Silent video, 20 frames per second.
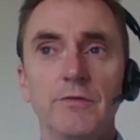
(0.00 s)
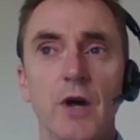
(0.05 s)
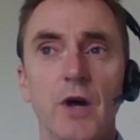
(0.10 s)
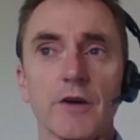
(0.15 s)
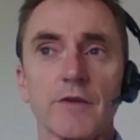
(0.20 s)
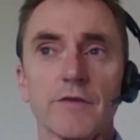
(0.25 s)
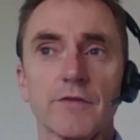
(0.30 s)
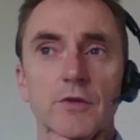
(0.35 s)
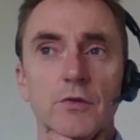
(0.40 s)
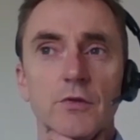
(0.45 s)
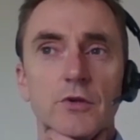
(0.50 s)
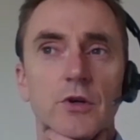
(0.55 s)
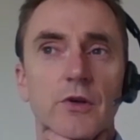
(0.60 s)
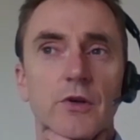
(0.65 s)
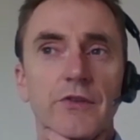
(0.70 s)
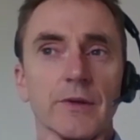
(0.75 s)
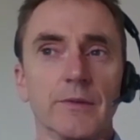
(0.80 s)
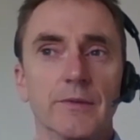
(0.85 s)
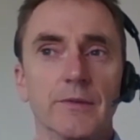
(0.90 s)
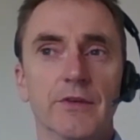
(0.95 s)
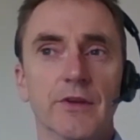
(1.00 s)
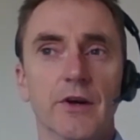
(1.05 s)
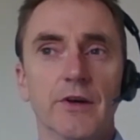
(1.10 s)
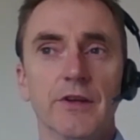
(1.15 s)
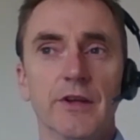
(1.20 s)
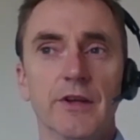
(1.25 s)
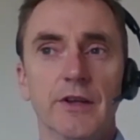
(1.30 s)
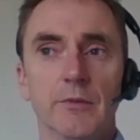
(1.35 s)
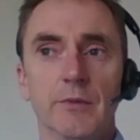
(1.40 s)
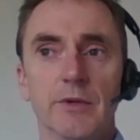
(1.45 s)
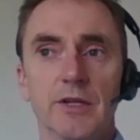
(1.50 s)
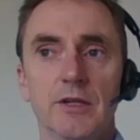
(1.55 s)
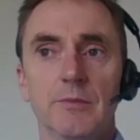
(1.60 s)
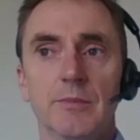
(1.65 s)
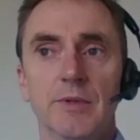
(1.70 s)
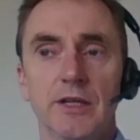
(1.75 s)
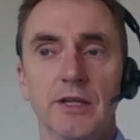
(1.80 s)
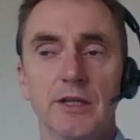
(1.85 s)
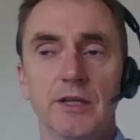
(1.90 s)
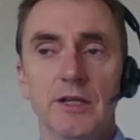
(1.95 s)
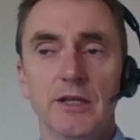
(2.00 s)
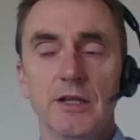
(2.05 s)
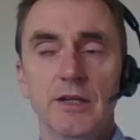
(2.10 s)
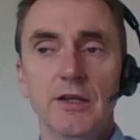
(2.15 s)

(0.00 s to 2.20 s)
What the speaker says: overall concept is the idea that we could be